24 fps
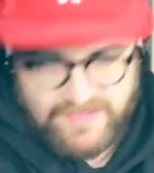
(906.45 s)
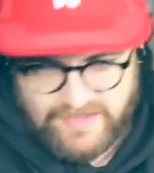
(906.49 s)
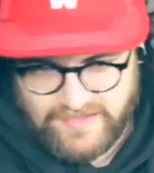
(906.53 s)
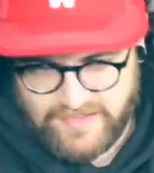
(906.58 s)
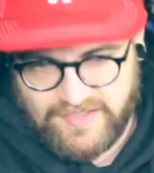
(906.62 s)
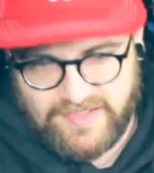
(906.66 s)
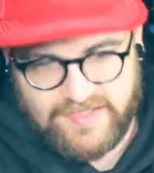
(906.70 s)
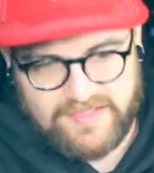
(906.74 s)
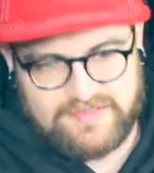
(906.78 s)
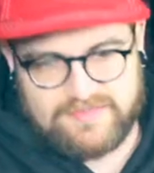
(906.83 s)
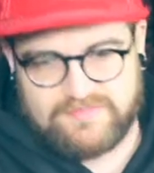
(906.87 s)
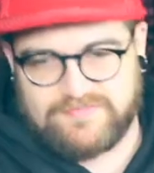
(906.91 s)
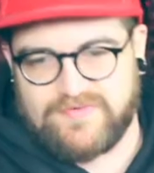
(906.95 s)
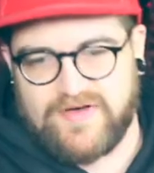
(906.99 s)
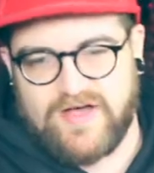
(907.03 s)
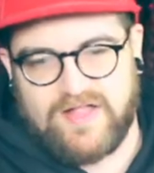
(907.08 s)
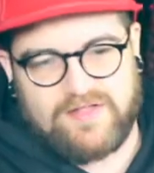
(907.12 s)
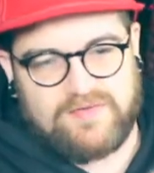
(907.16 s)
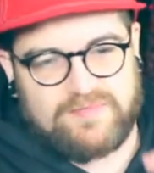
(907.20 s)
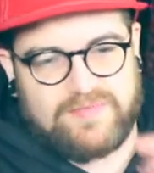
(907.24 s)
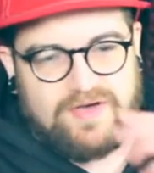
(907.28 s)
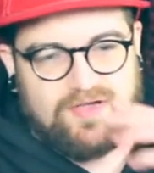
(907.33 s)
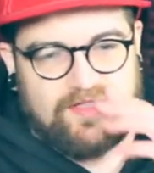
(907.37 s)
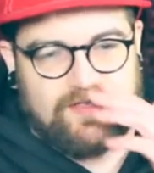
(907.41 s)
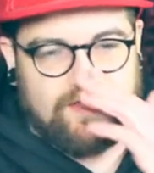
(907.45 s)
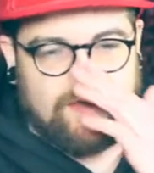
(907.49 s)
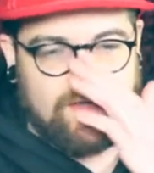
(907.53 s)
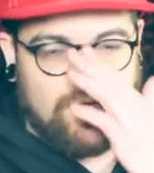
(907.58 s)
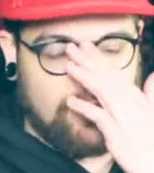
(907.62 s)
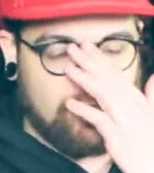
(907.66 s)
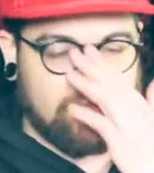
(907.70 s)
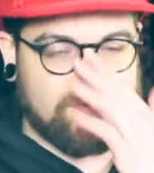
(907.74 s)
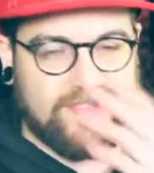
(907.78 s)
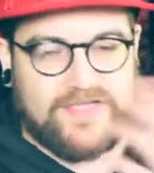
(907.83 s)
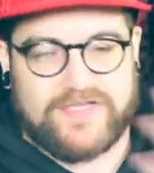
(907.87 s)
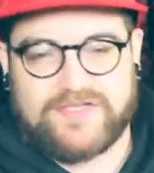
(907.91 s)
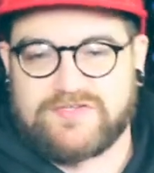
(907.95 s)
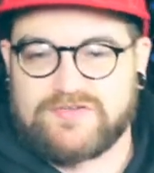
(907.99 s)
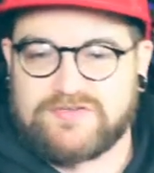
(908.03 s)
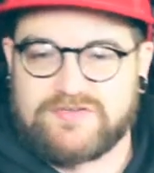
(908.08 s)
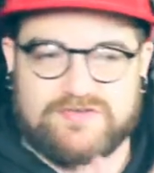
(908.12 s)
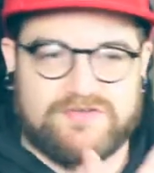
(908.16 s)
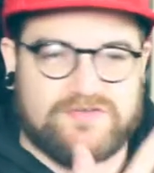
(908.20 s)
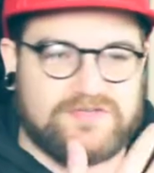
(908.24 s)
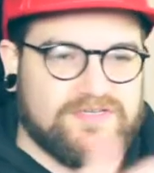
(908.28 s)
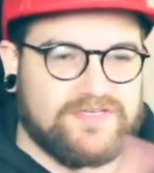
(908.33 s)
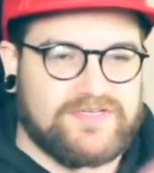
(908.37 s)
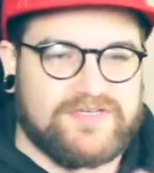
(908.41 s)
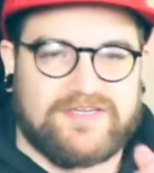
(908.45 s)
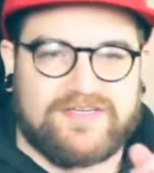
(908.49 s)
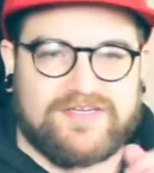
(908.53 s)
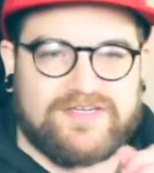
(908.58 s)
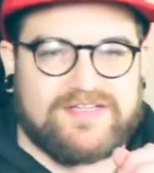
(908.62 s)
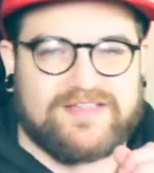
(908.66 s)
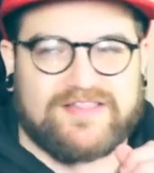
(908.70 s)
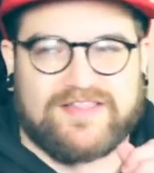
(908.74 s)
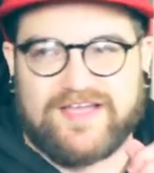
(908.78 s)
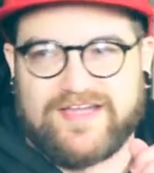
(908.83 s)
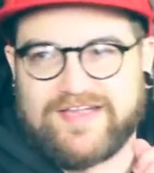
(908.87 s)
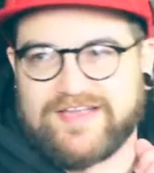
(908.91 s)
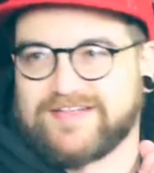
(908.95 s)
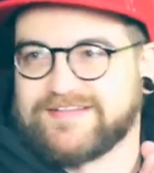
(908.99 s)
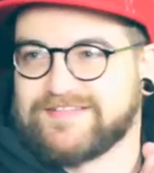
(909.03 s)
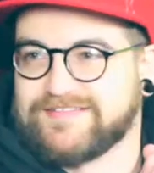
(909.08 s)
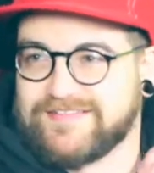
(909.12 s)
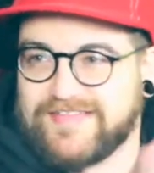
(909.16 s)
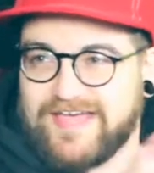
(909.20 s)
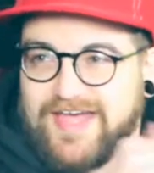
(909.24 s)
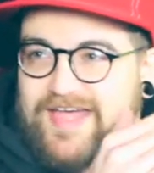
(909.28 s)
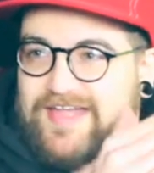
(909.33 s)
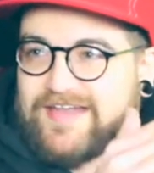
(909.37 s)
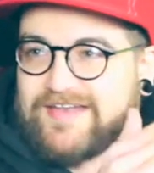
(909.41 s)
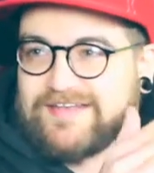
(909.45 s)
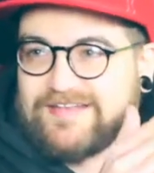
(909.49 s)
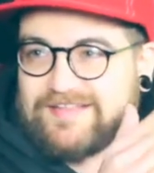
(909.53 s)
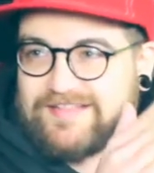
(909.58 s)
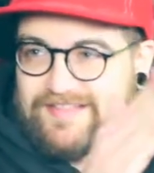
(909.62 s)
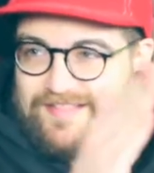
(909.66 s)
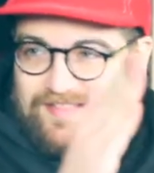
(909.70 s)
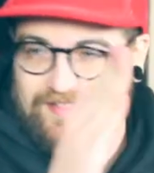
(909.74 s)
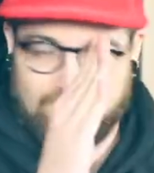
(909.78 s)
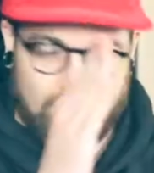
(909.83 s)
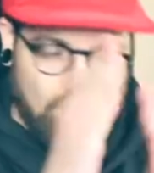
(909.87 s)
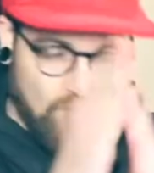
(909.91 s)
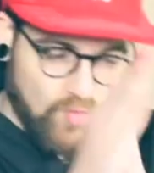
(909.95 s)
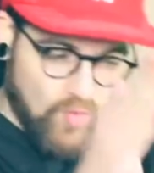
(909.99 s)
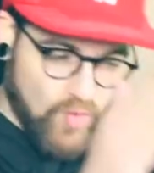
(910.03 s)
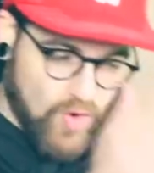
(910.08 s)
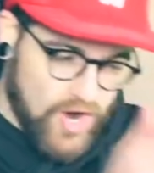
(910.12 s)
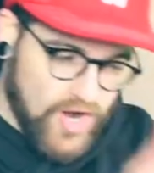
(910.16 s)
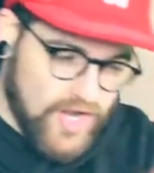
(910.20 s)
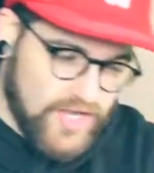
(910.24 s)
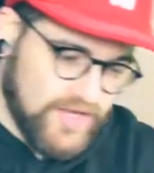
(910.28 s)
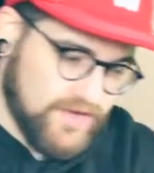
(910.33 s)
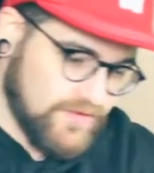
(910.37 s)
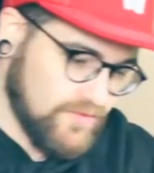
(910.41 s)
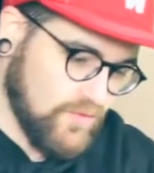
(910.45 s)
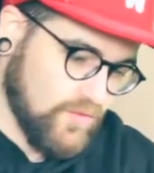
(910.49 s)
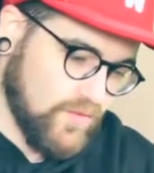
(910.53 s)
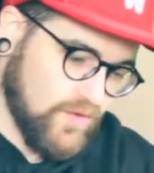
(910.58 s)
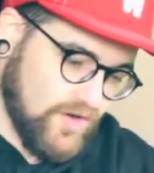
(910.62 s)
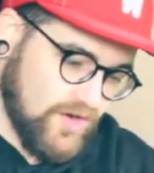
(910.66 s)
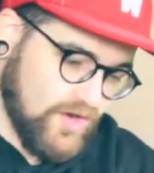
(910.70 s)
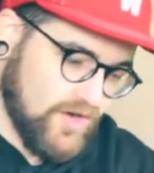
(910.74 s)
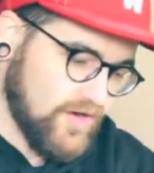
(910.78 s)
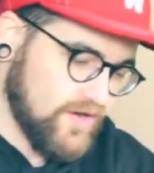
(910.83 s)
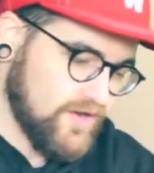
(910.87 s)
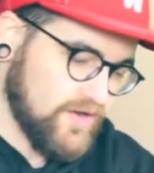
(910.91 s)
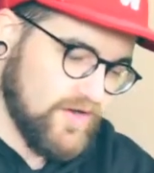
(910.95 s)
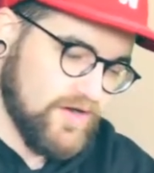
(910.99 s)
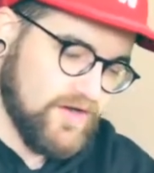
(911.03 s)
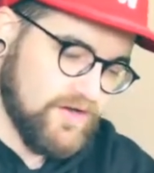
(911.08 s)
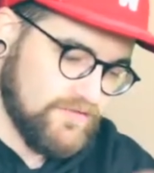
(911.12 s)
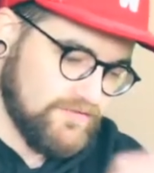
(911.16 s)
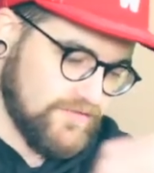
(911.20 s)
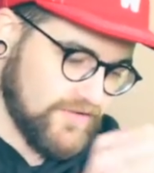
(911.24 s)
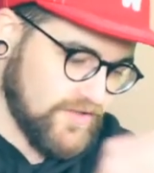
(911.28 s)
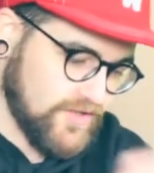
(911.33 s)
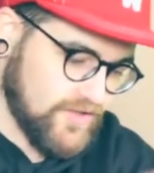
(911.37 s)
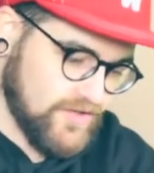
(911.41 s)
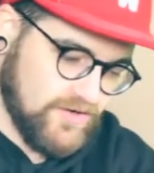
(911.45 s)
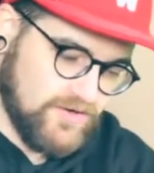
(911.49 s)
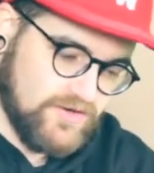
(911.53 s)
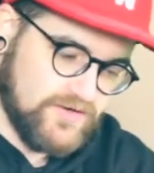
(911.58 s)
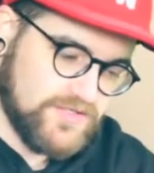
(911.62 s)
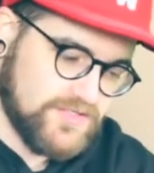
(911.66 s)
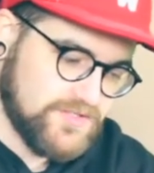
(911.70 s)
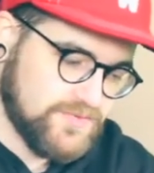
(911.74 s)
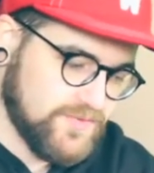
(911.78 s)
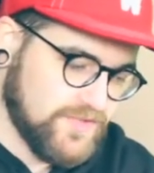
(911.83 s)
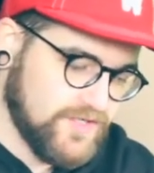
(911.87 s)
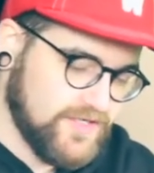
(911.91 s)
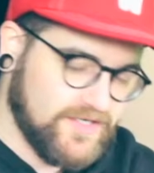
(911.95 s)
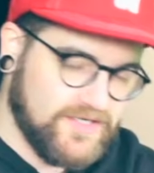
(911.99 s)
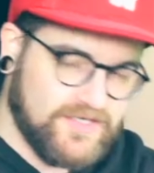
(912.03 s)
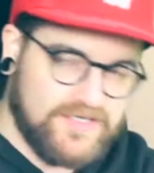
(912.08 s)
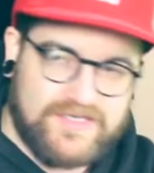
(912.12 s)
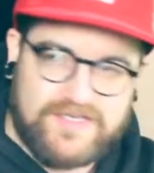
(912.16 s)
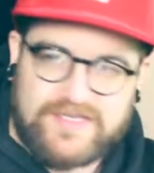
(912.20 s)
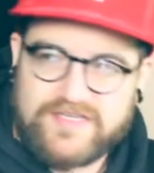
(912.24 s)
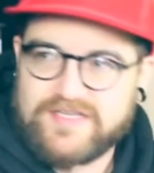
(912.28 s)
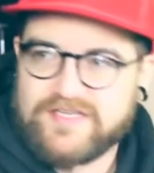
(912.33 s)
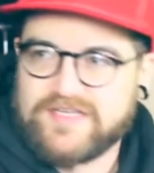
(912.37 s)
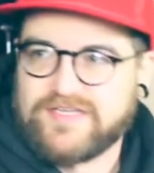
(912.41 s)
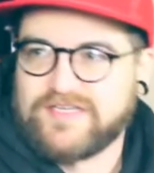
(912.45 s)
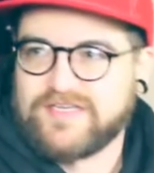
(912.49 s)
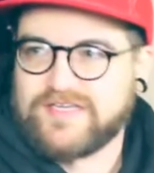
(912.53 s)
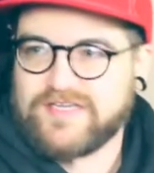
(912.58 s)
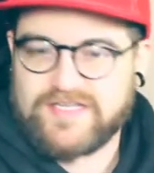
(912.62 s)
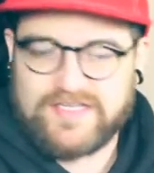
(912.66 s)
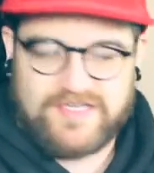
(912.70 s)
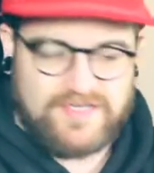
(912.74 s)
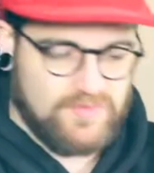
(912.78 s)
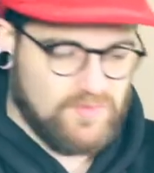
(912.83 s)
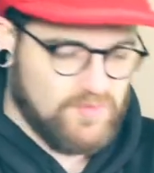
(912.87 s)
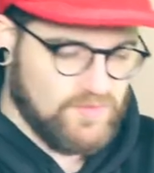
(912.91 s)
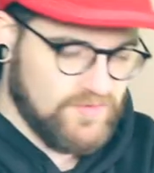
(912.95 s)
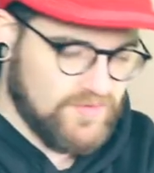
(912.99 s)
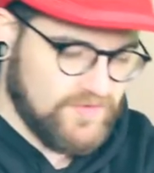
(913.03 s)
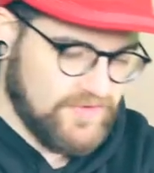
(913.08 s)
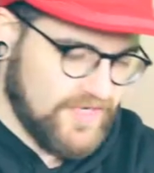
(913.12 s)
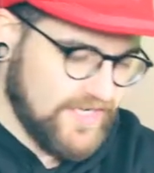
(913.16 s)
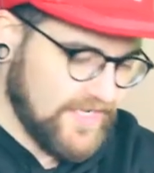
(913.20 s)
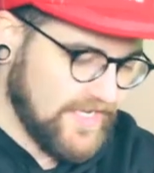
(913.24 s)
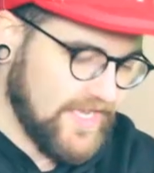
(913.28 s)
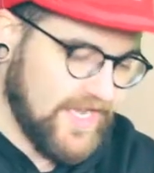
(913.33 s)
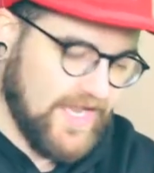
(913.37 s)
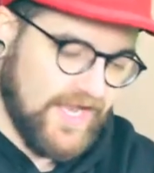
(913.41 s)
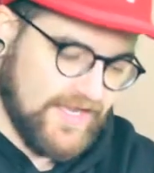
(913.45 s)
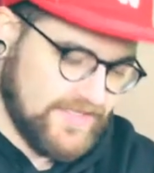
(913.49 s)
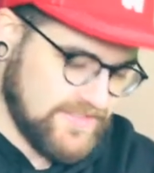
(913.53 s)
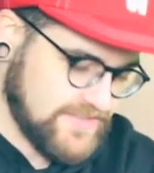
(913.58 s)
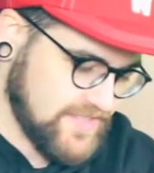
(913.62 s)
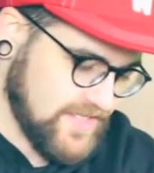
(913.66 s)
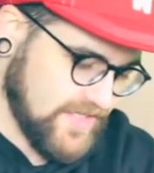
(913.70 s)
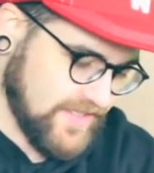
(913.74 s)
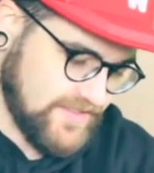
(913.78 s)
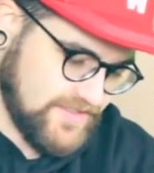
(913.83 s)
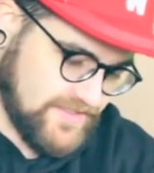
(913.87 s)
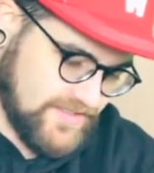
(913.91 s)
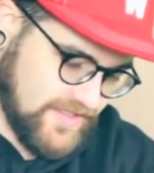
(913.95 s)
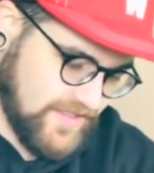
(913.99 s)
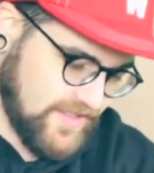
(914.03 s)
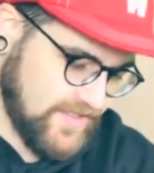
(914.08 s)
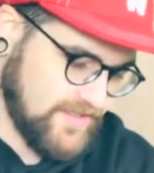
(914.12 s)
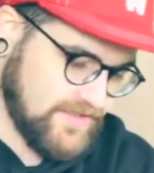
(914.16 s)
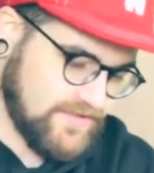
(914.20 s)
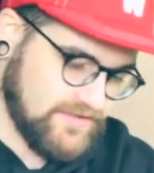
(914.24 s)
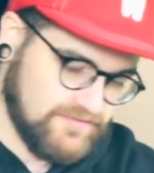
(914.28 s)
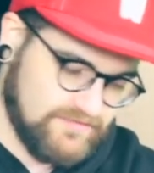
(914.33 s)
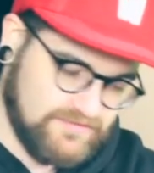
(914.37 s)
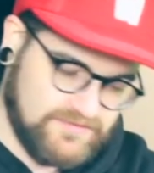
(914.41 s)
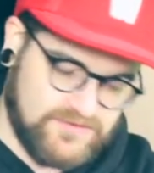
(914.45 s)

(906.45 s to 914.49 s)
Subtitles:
And he hit the follow button and I was like, dude, like that one word of encouragement, it negates like 10